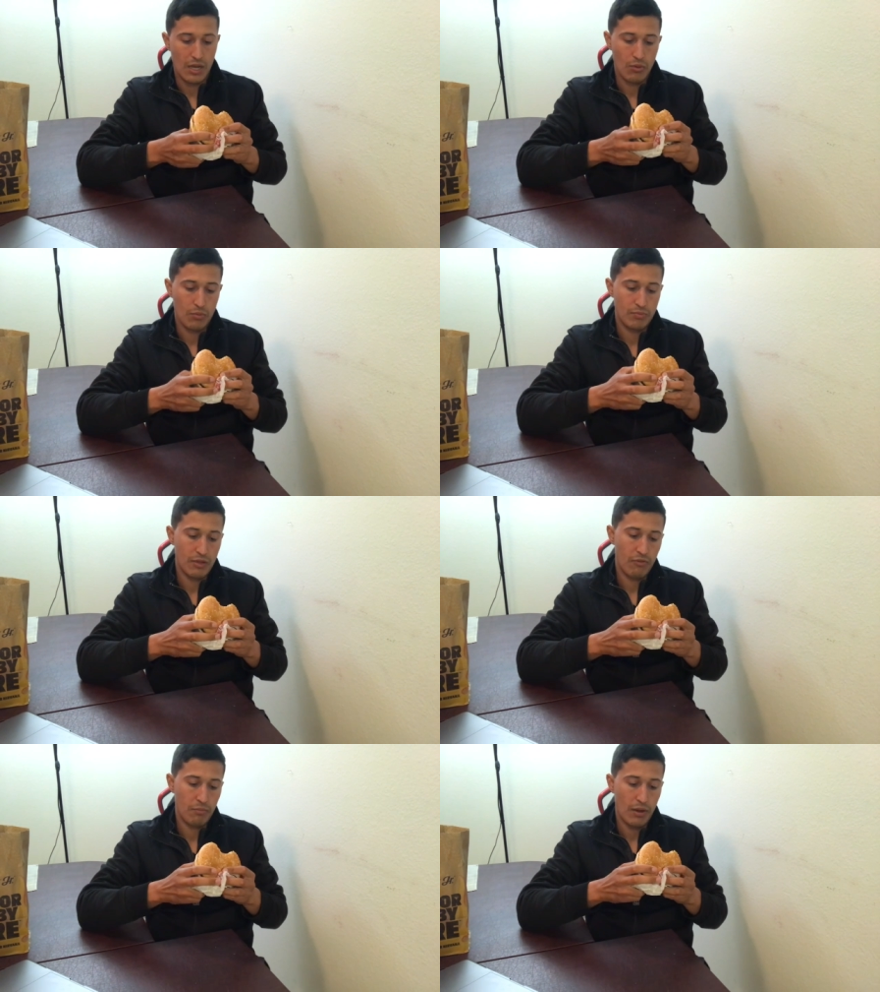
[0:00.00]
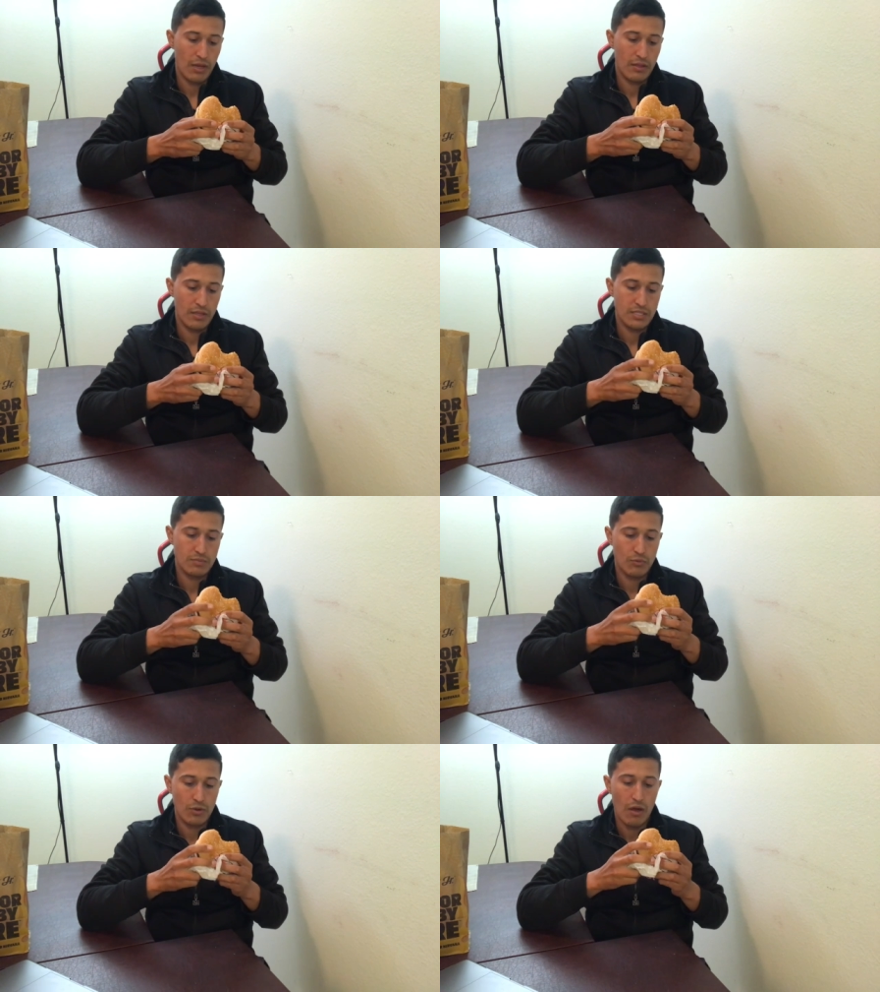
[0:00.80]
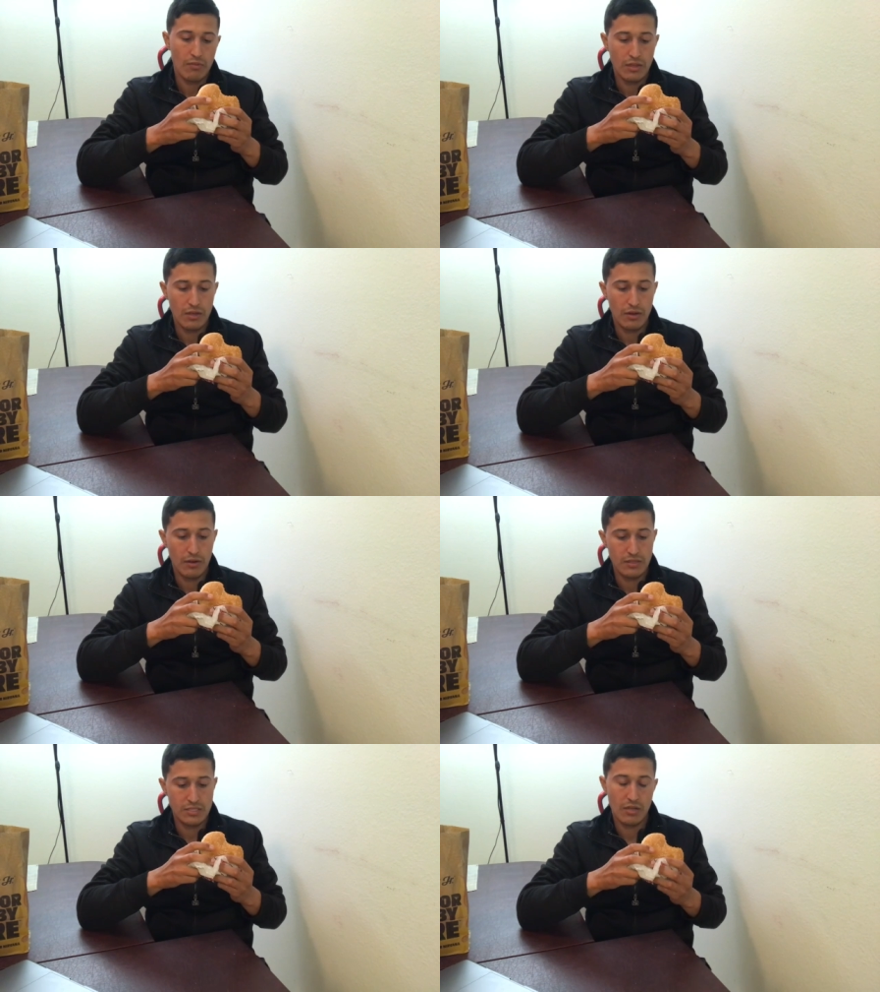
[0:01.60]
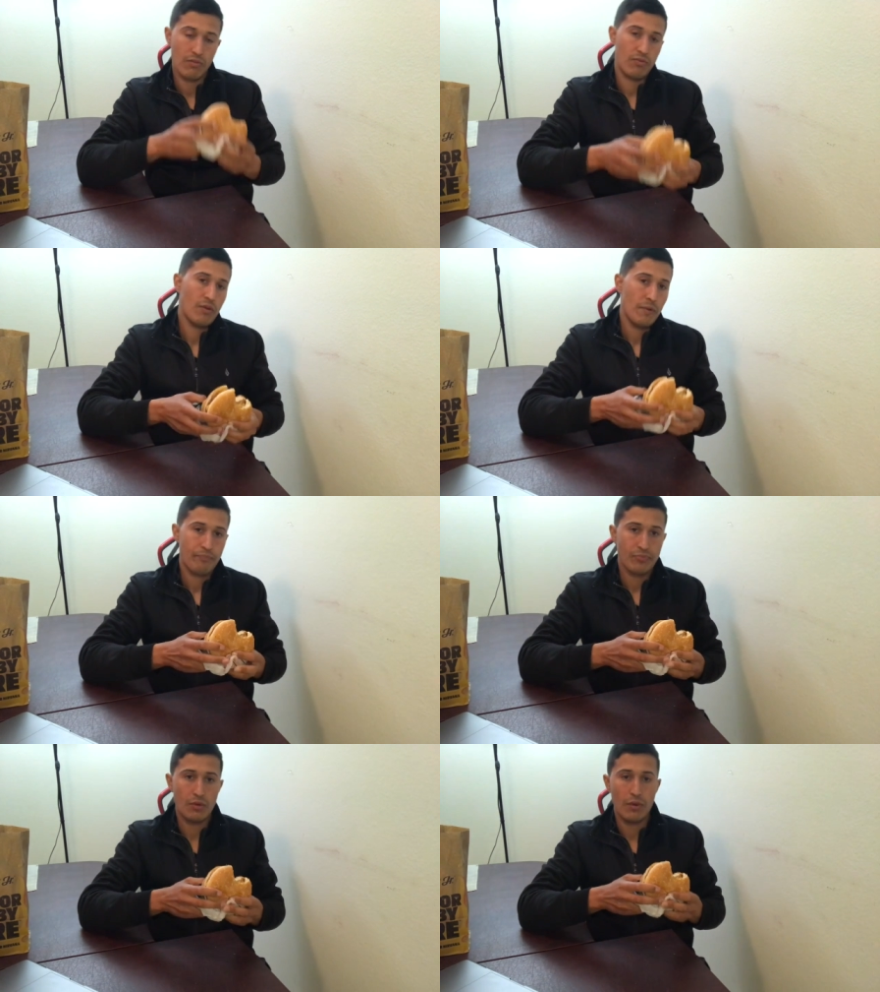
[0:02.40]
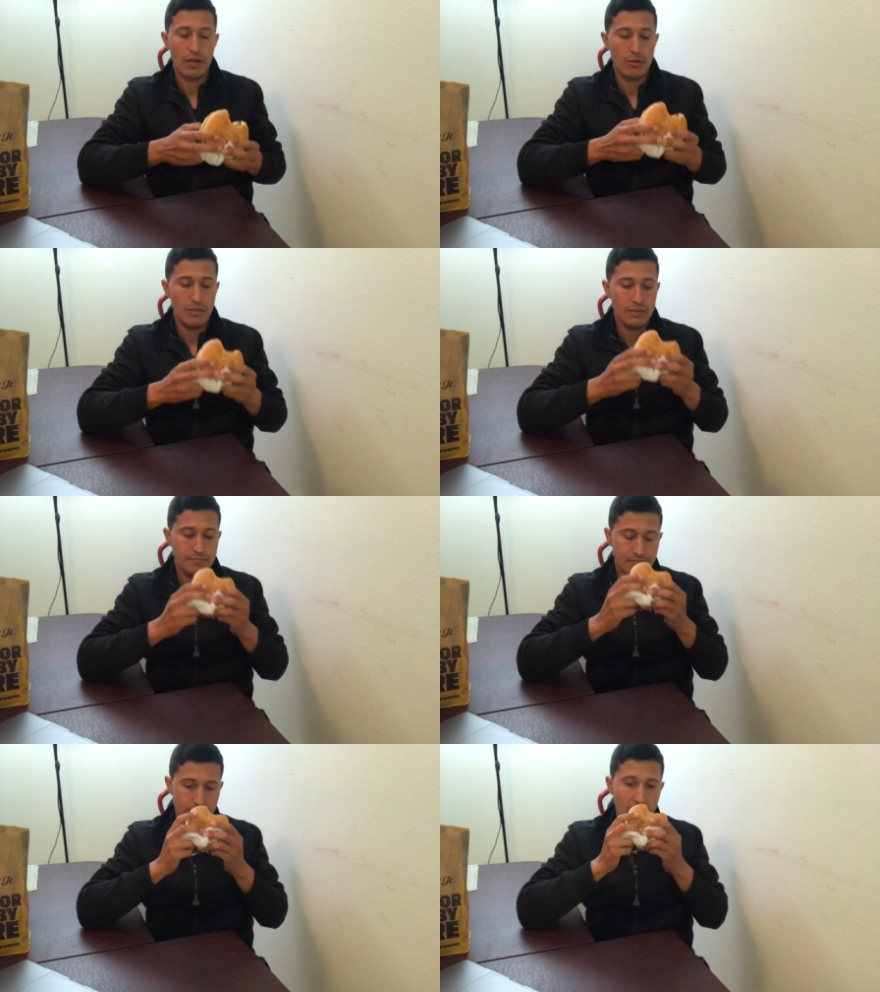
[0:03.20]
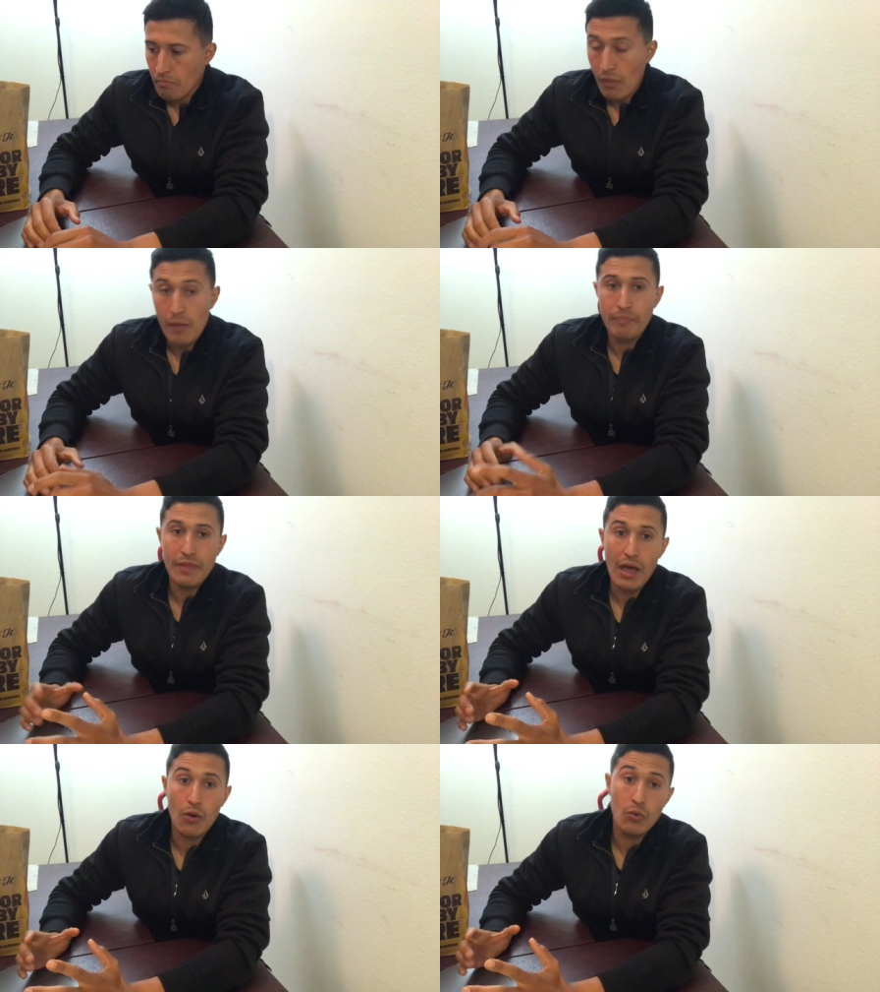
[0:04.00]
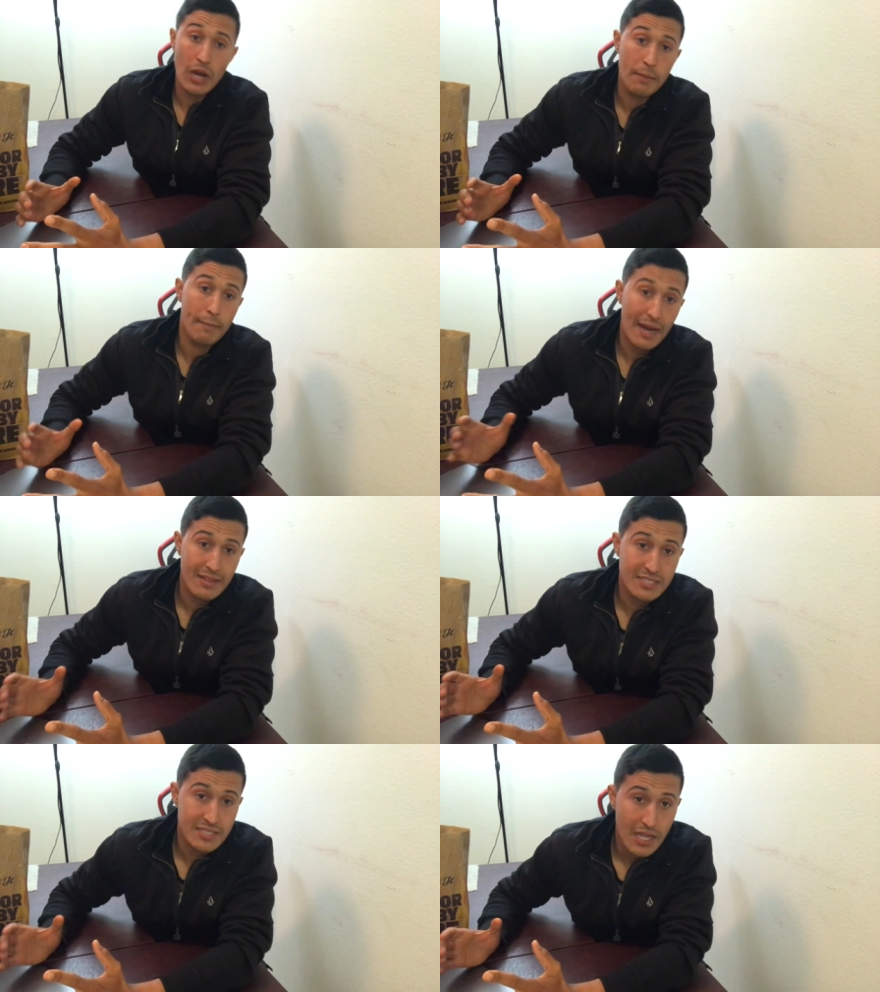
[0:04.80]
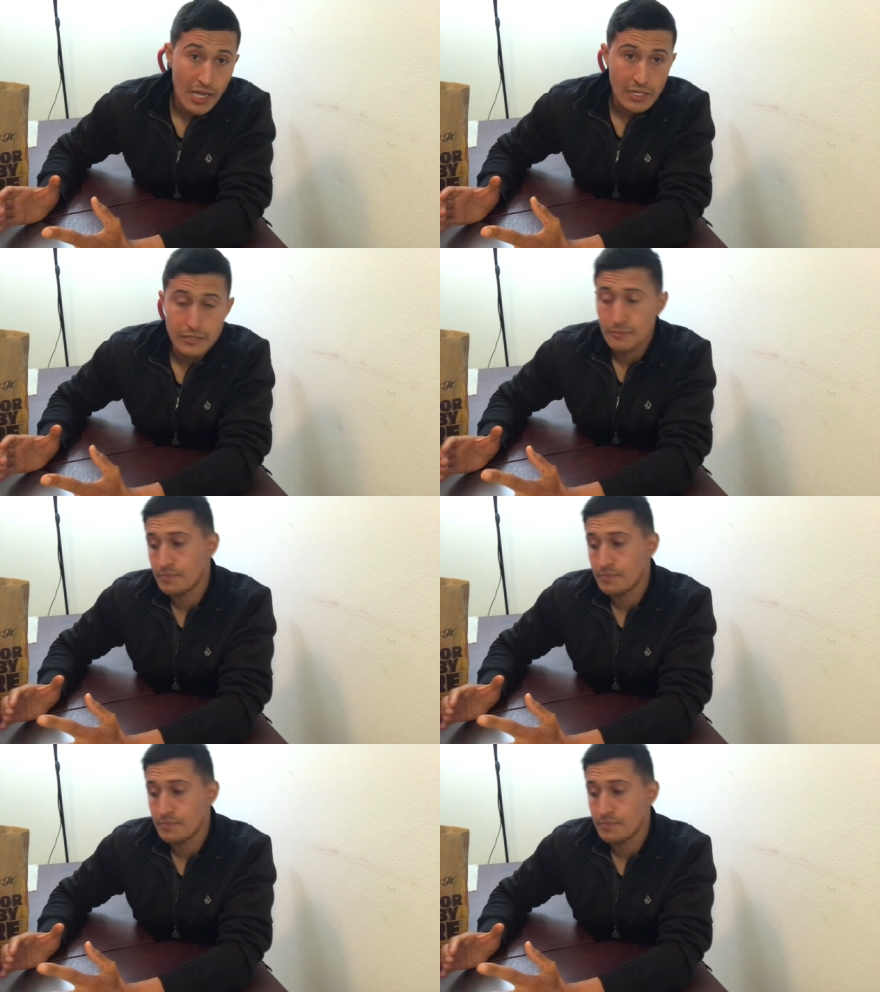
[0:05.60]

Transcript: I would definitely buy this more often instead of the regular meat. Now, would I buy the stock?